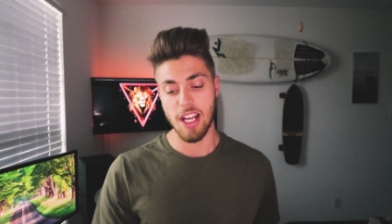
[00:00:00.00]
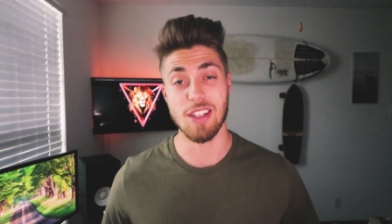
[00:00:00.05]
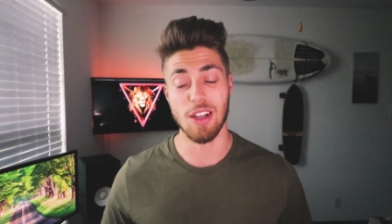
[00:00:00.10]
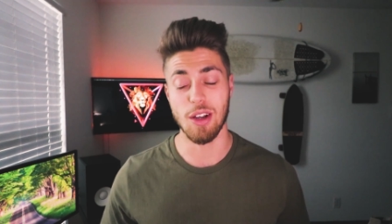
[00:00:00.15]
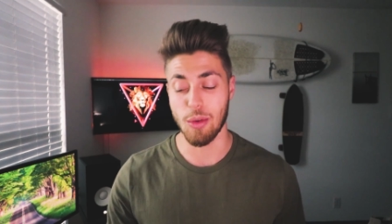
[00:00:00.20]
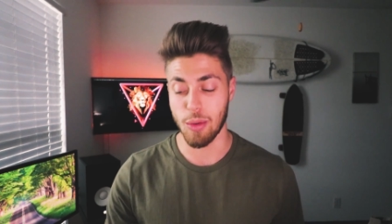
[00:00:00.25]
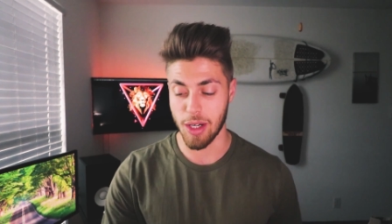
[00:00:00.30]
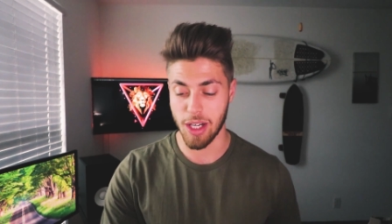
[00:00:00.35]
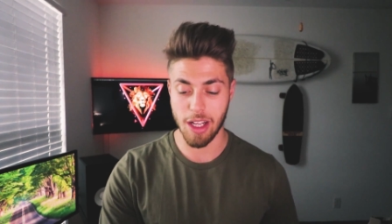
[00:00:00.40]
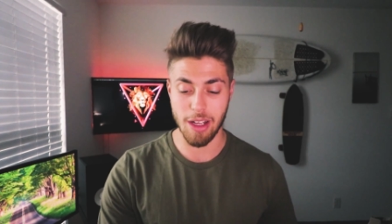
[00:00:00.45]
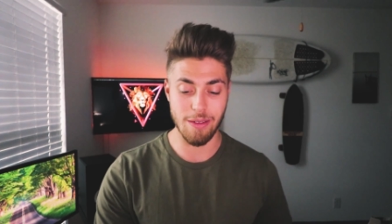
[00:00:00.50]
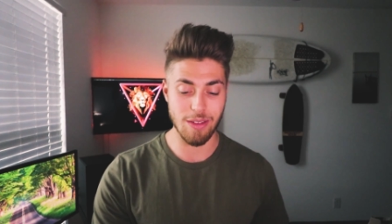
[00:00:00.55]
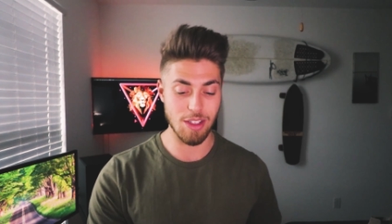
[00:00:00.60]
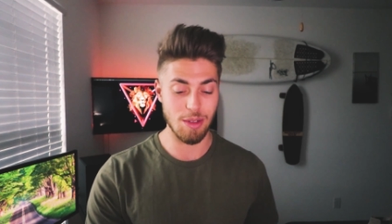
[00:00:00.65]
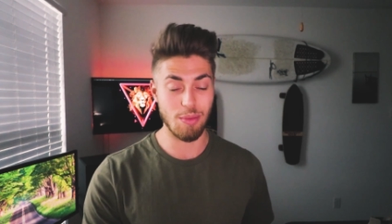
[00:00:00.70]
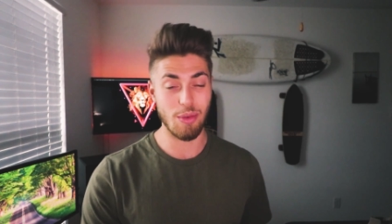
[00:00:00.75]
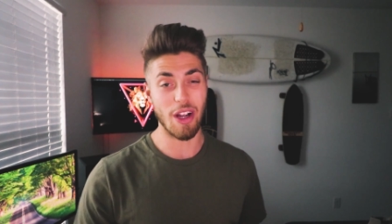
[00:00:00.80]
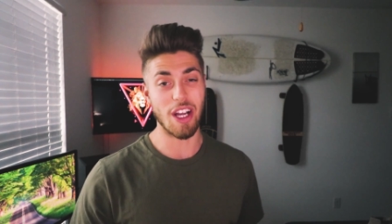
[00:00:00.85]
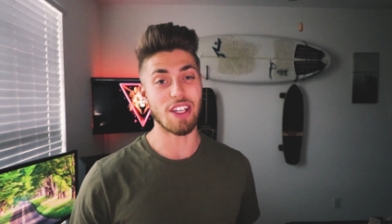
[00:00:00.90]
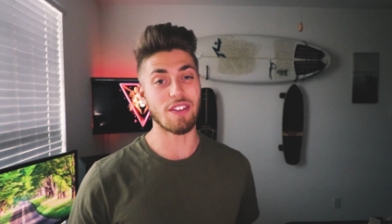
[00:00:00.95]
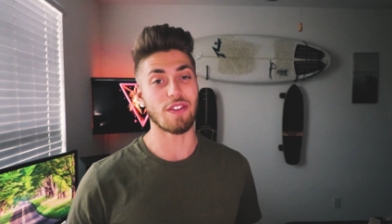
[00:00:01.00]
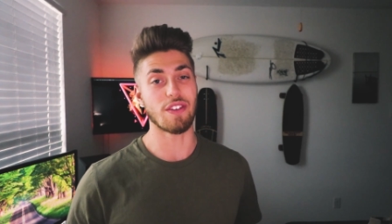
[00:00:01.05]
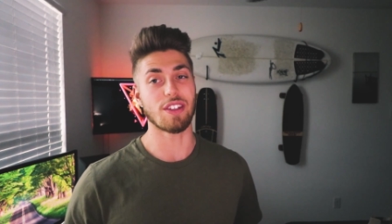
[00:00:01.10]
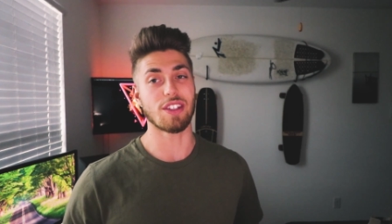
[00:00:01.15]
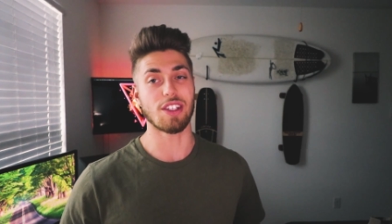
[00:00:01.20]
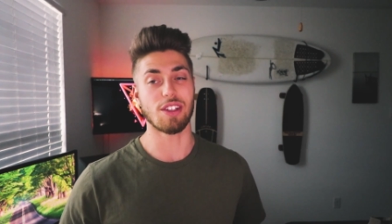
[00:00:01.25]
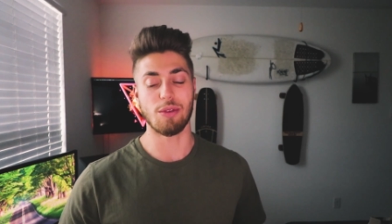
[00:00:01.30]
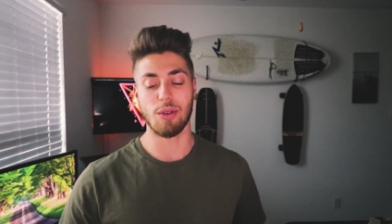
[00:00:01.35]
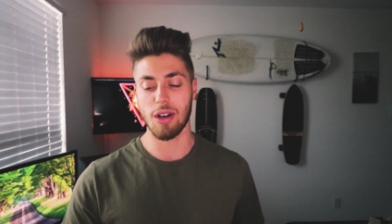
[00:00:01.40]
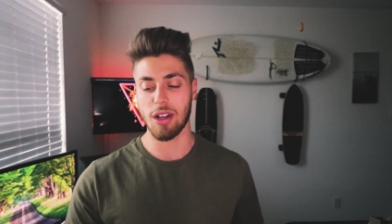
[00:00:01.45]
So when it comes to price
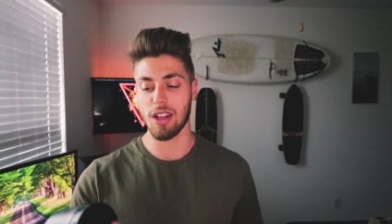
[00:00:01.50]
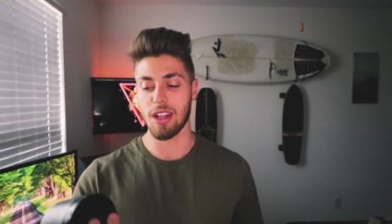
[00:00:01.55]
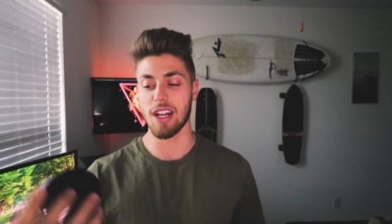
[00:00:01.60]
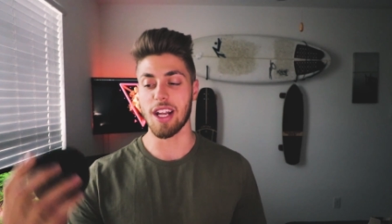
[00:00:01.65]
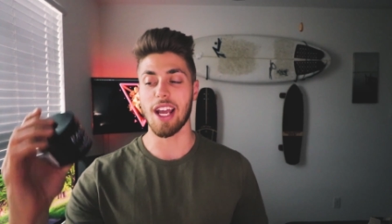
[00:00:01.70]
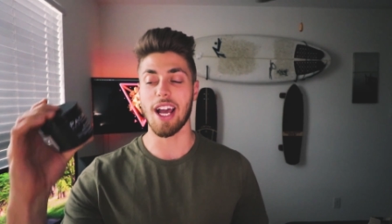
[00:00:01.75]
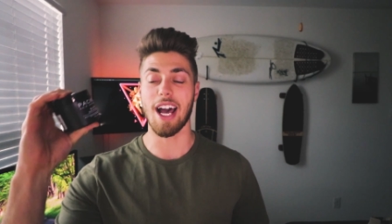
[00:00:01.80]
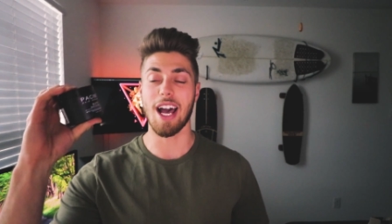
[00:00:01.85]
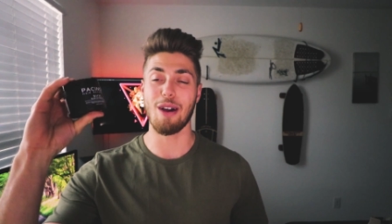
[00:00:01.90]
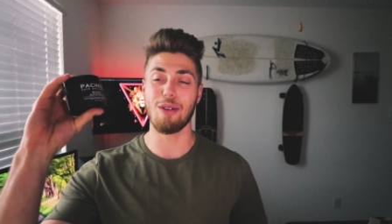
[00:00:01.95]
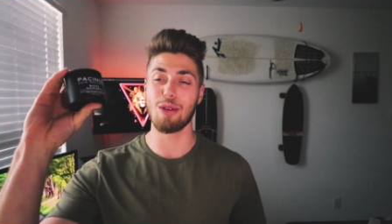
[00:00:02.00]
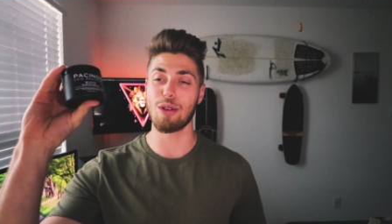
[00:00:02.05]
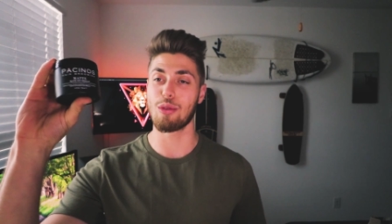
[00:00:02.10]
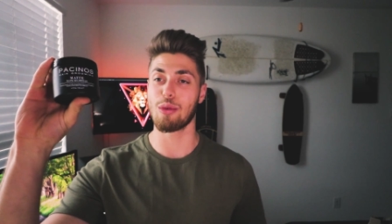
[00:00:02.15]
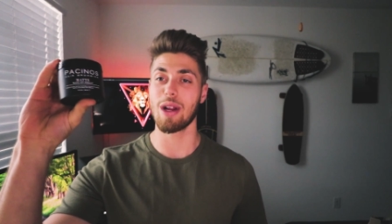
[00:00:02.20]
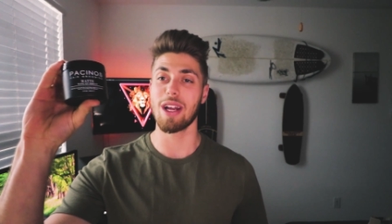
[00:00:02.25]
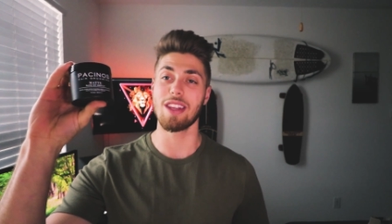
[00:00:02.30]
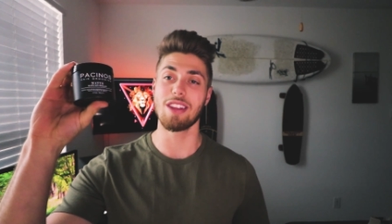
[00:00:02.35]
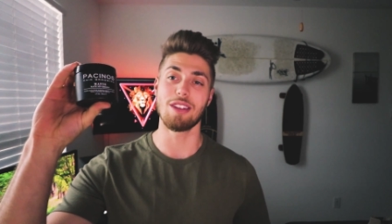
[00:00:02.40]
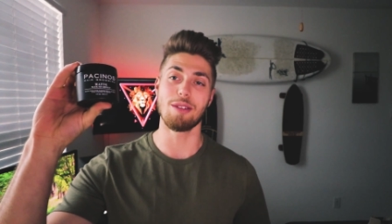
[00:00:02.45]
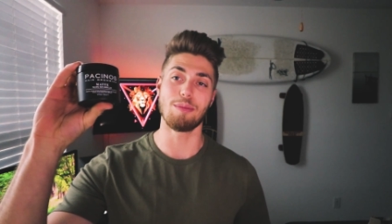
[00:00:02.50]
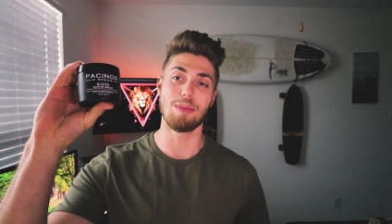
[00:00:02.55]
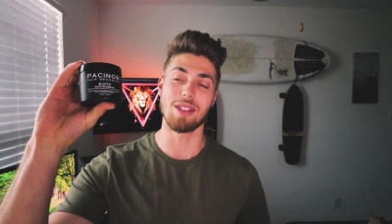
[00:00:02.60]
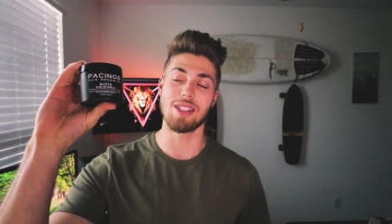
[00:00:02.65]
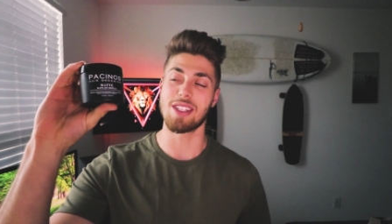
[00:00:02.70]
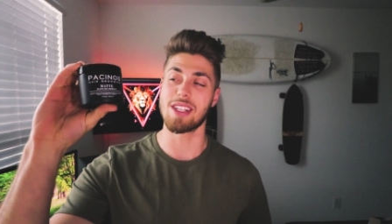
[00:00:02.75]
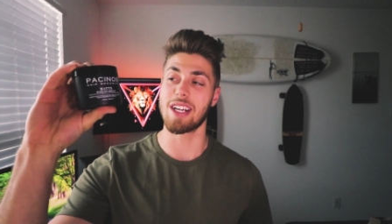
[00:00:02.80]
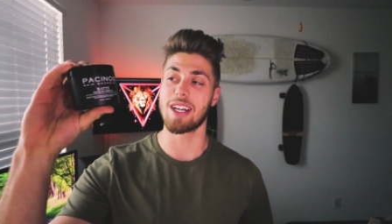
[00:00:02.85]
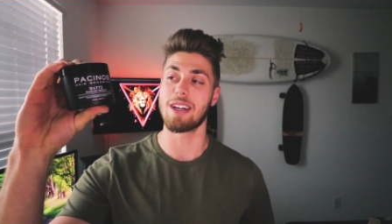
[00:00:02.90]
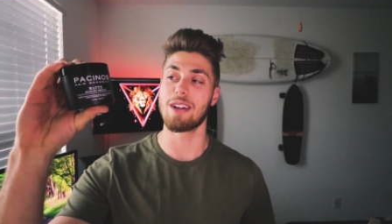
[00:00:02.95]
versus quality, I would rate the
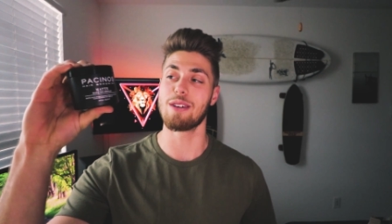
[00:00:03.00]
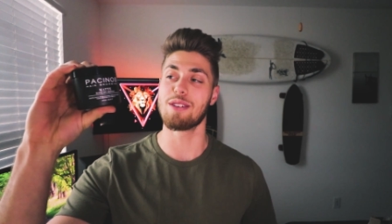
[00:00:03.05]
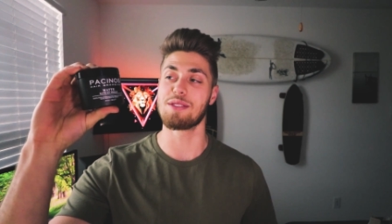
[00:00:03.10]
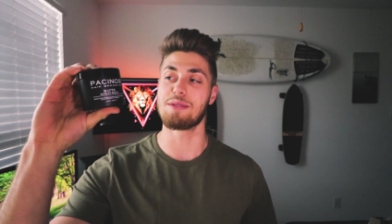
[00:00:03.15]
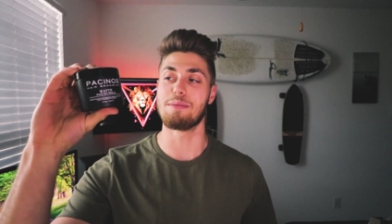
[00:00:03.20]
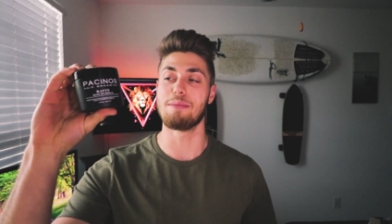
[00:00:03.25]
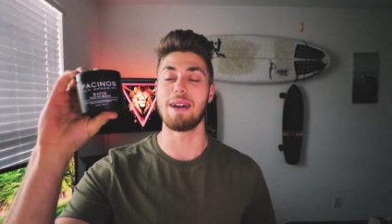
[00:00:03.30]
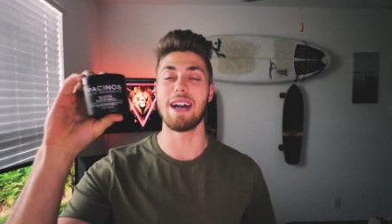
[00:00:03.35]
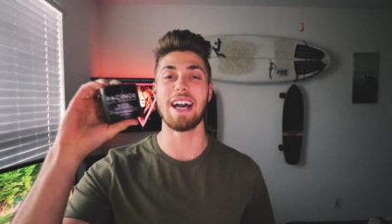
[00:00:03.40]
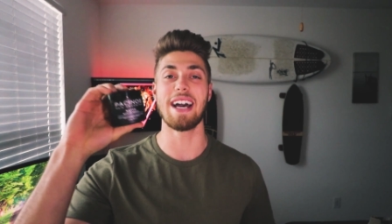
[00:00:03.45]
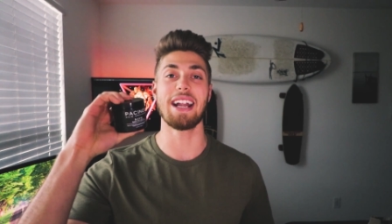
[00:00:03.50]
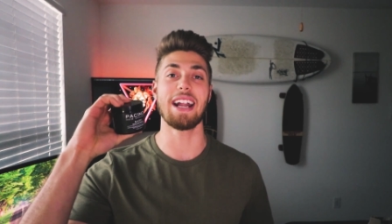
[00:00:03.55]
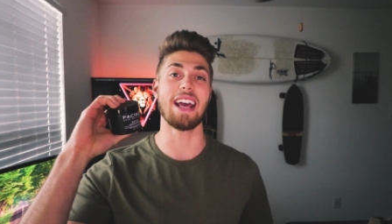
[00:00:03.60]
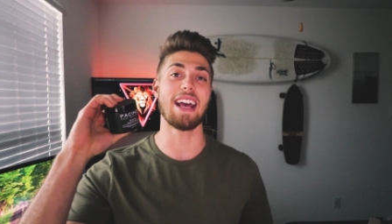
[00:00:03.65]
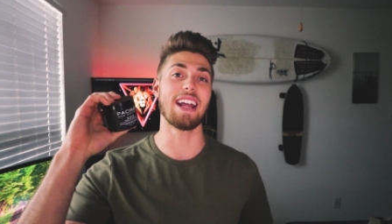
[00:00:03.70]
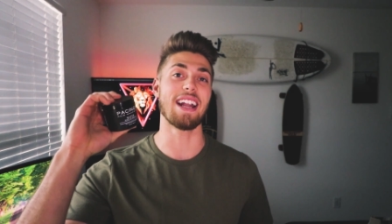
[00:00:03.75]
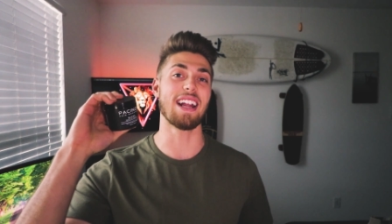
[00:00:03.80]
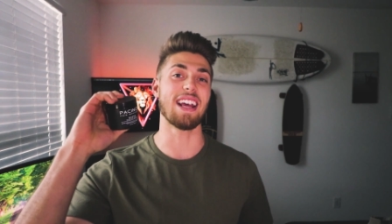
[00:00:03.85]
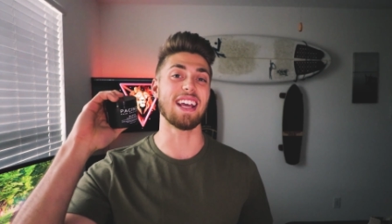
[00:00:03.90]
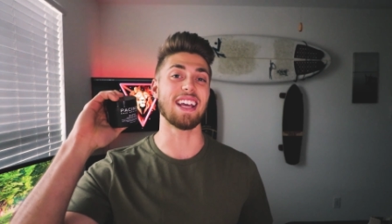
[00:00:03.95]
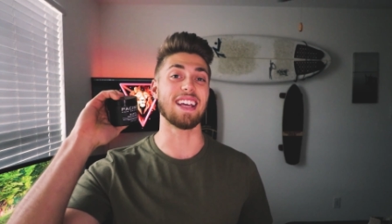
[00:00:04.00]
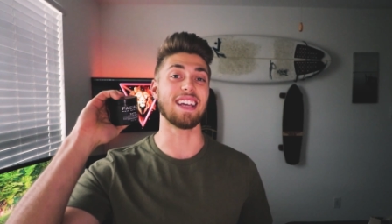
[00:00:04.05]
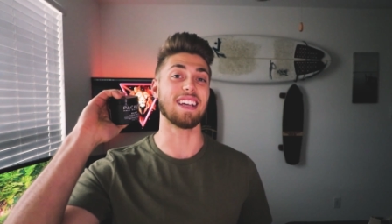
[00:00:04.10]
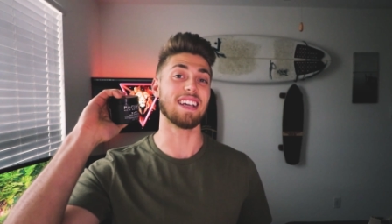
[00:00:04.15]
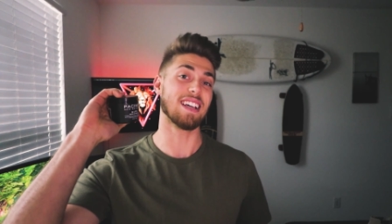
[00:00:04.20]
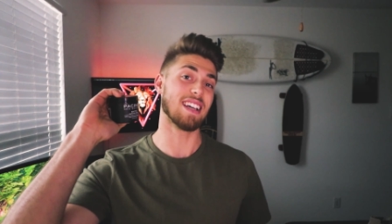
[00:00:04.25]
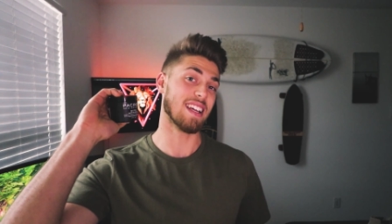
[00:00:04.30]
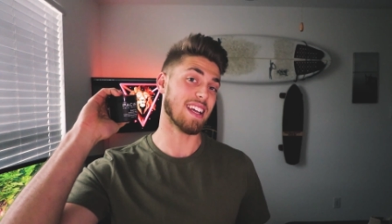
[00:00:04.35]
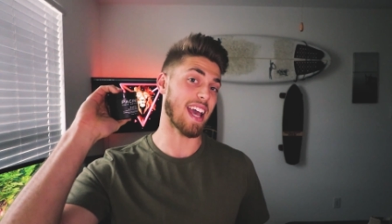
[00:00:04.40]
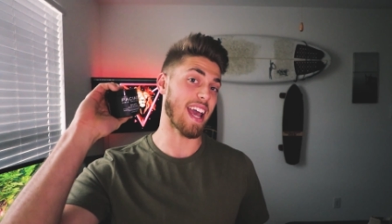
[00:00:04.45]
Pacinos Matte at
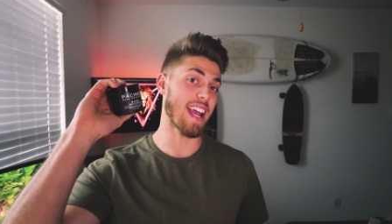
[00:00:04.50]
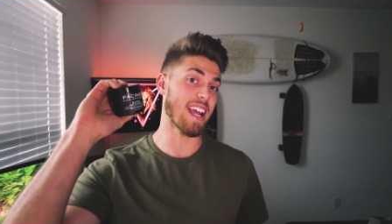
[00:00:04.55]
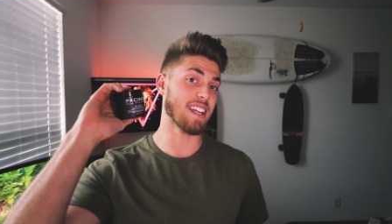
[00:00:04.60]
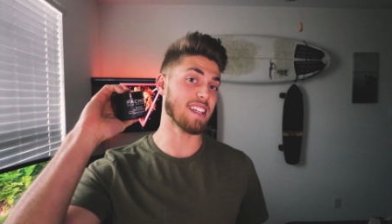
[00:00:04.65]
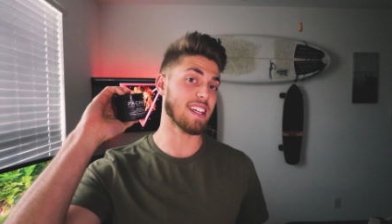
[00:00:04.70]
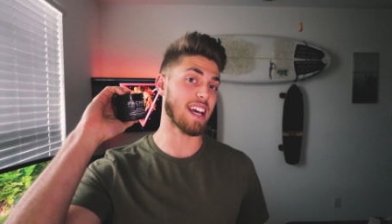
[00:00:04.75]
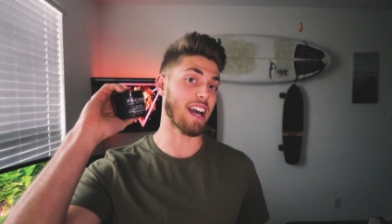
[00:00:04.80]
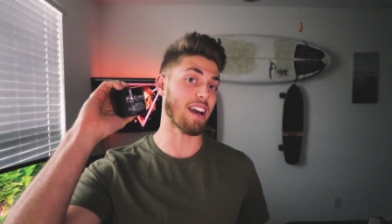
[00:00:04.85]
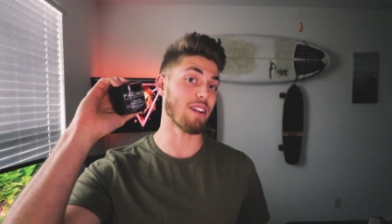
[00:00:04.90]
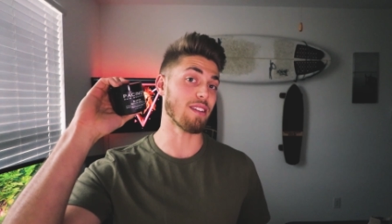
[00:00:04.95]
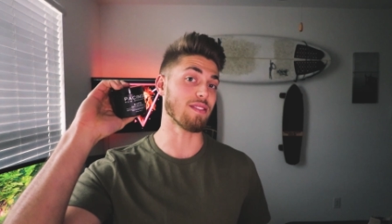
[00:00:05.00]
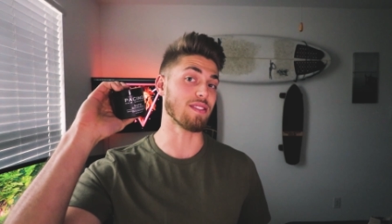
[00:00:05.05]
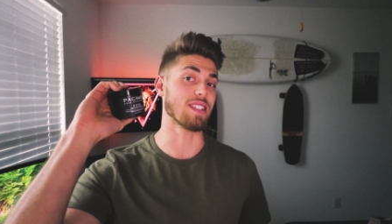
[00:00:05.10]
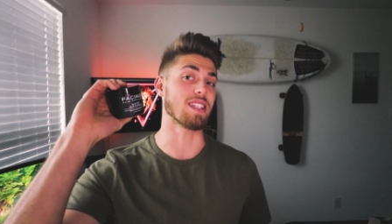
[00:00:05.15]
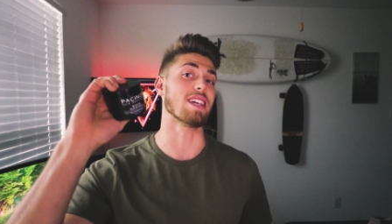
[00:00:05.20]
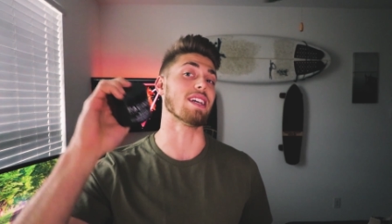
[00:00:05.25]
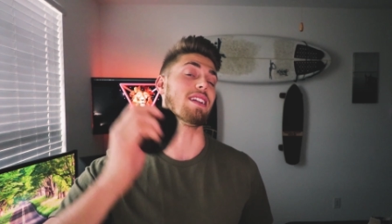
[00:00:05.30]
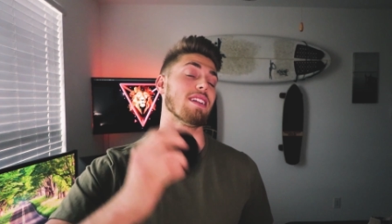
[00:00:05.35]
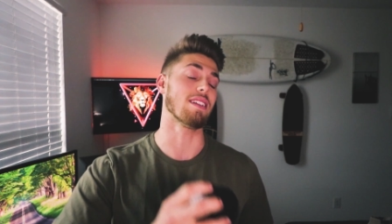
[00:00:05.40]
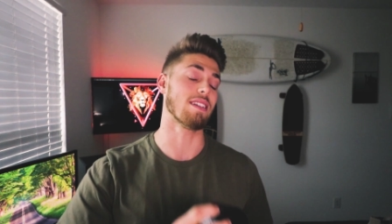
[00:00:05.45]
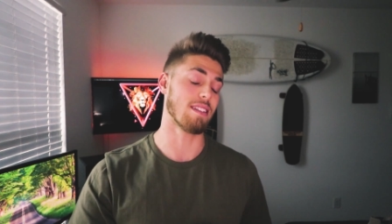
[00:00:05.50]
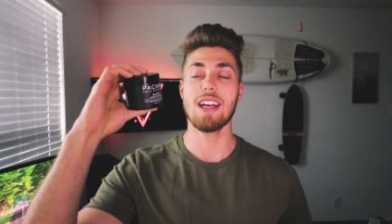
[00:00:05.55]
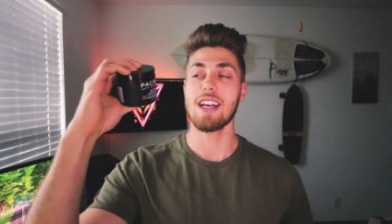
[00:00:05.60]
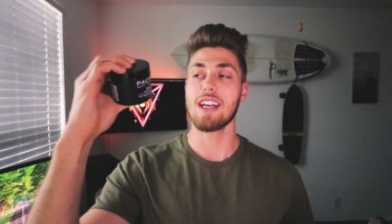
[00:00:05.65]
a 8 out of 10,